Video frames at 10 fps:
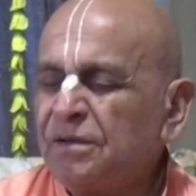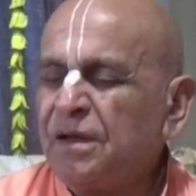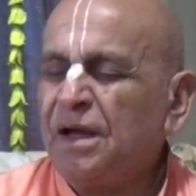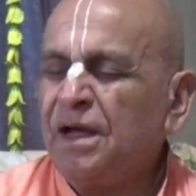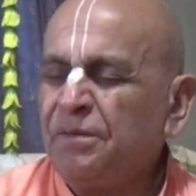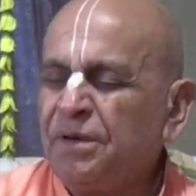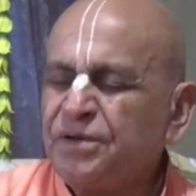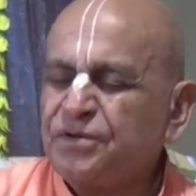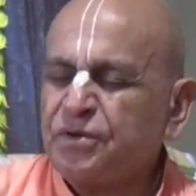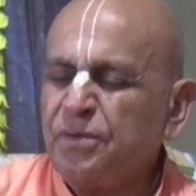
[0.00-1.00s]
I was
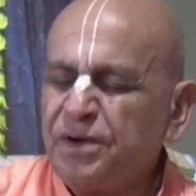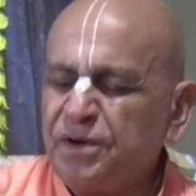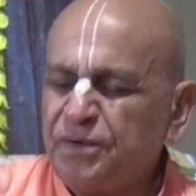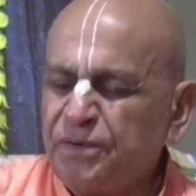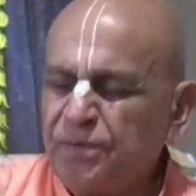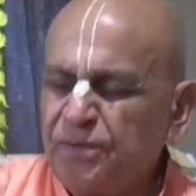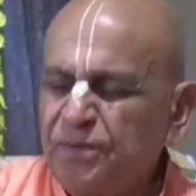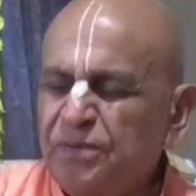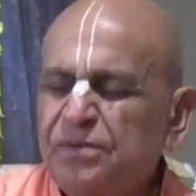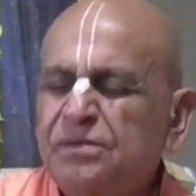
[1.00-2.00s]
instrumental to
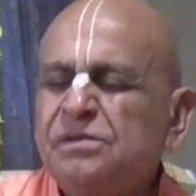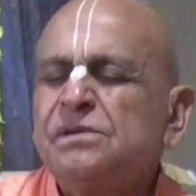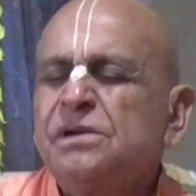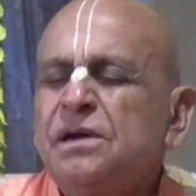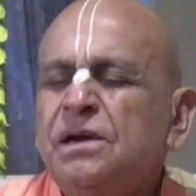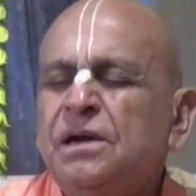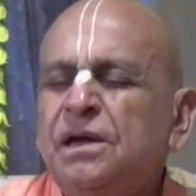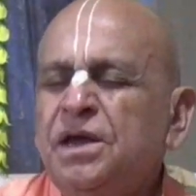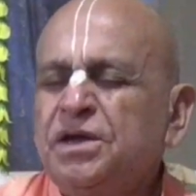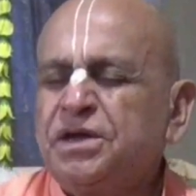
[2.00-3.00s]

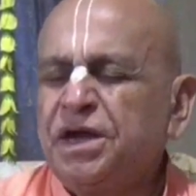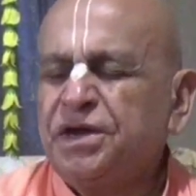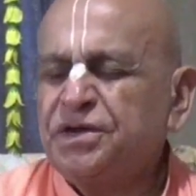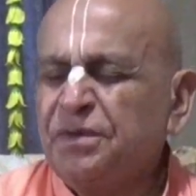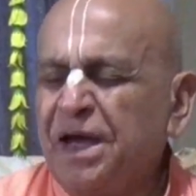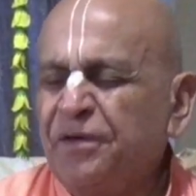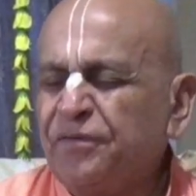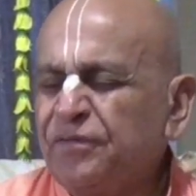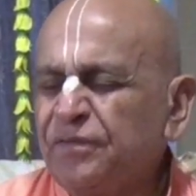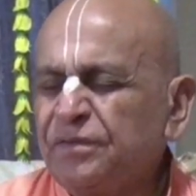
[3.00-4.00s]
initiate his wife.
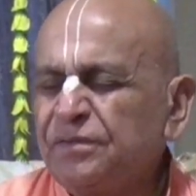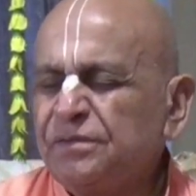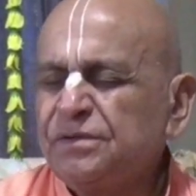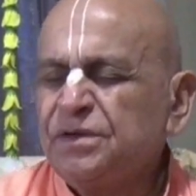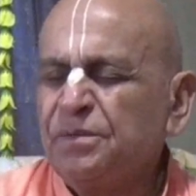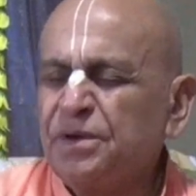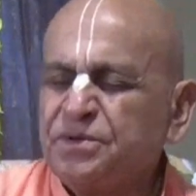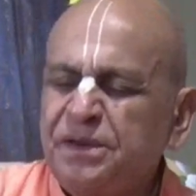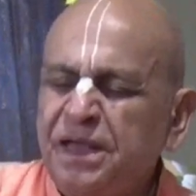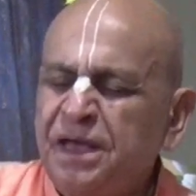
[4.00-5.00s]
She must
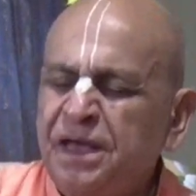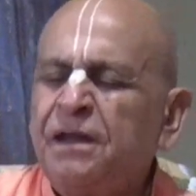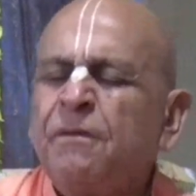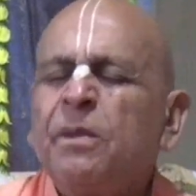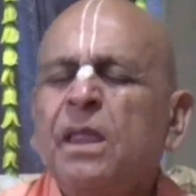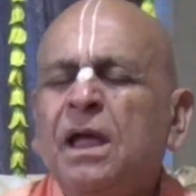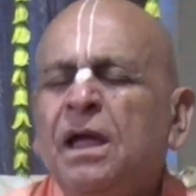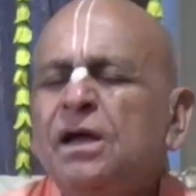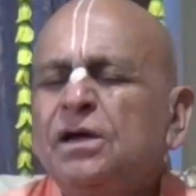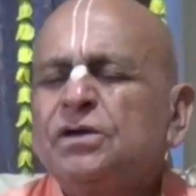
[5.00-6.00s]
be here.
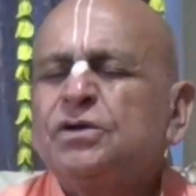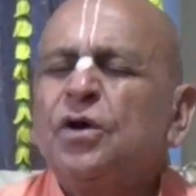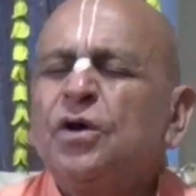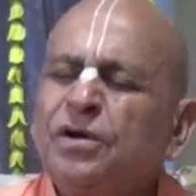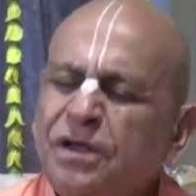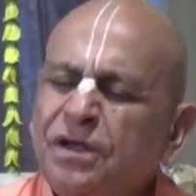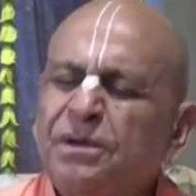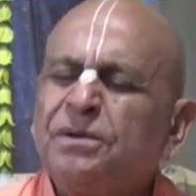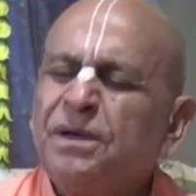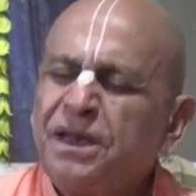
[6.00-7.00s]
So he
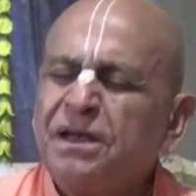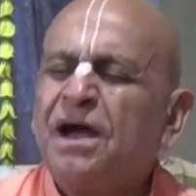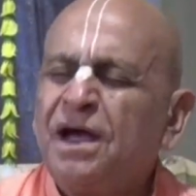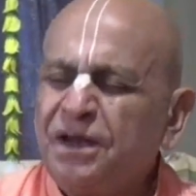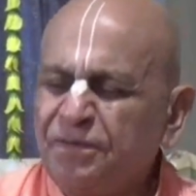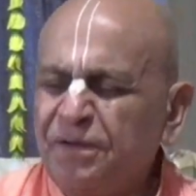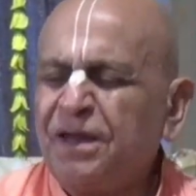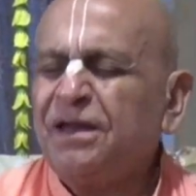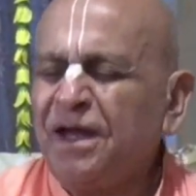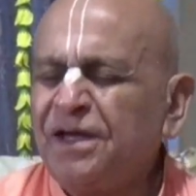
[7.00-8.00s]
was very kind,
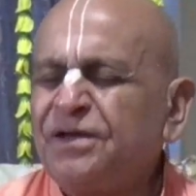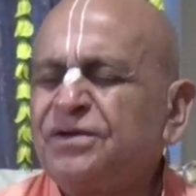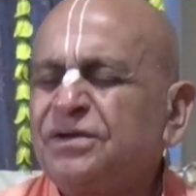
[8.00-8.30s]
very nice.